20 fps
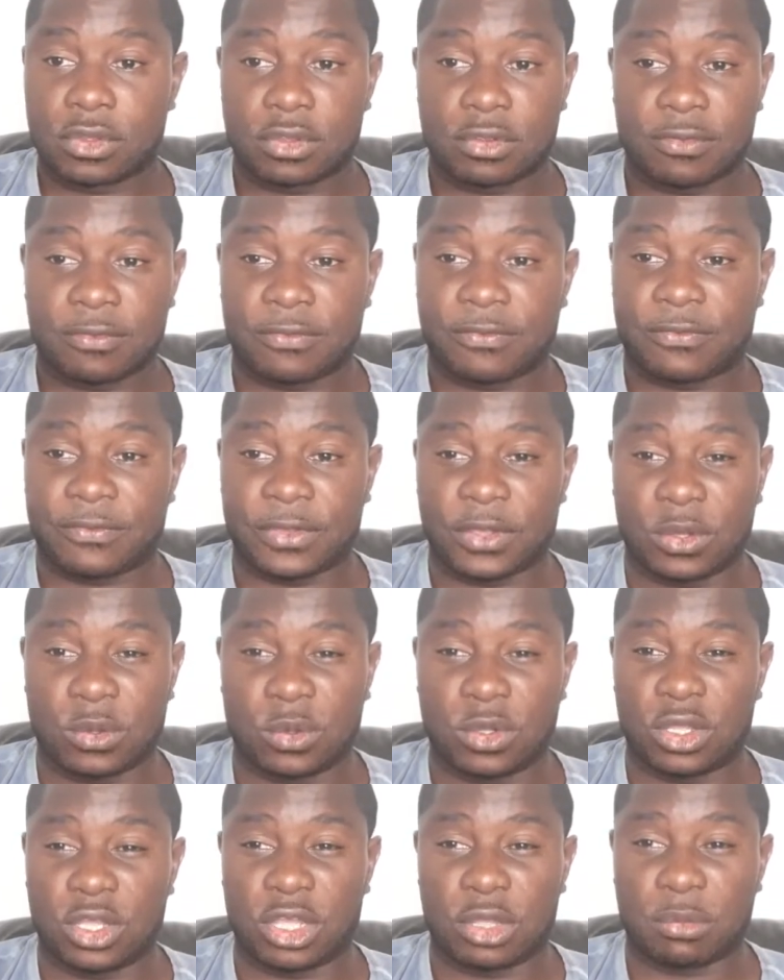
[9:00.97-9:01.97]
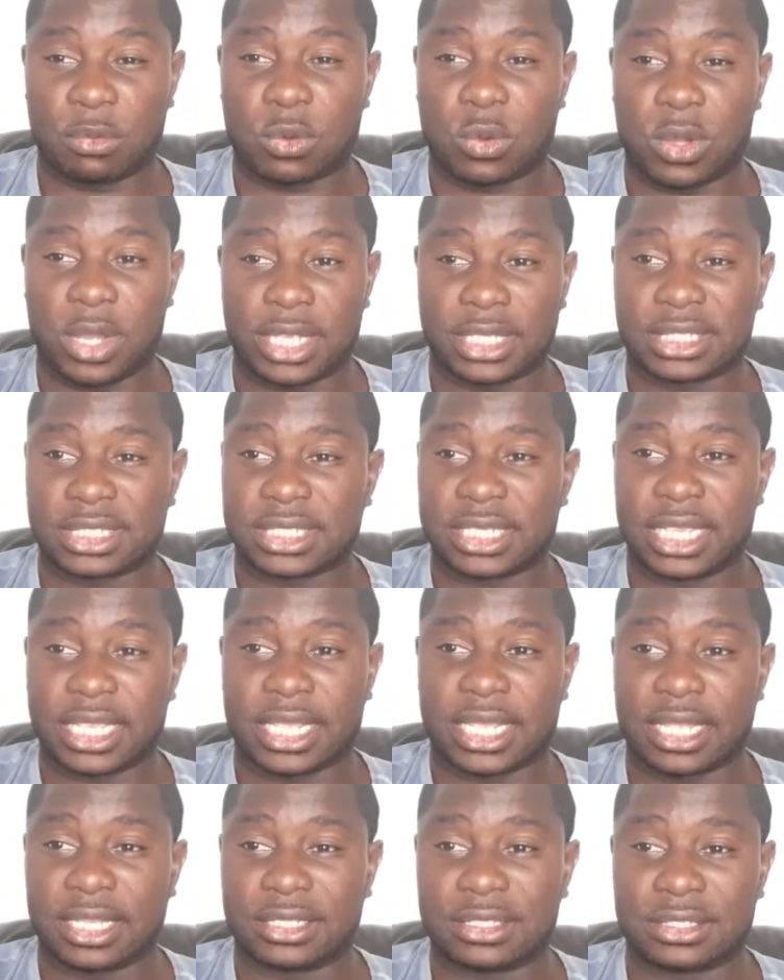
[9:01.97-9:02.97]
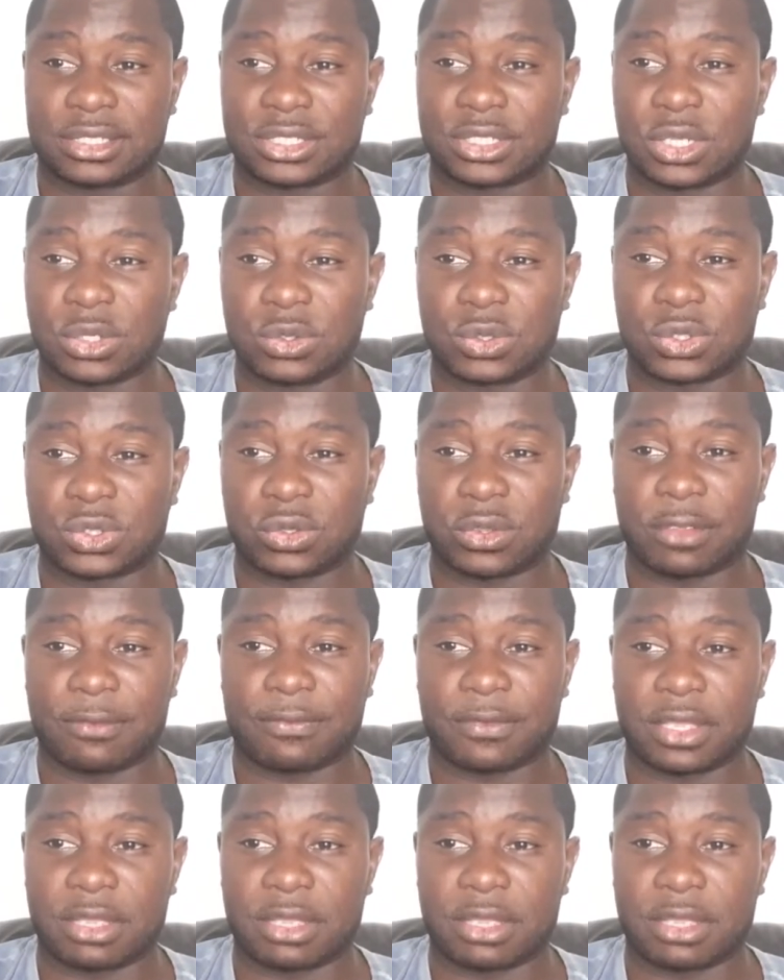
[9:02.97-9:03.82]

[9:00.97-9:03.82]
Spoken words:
felt quite sick and so sorry for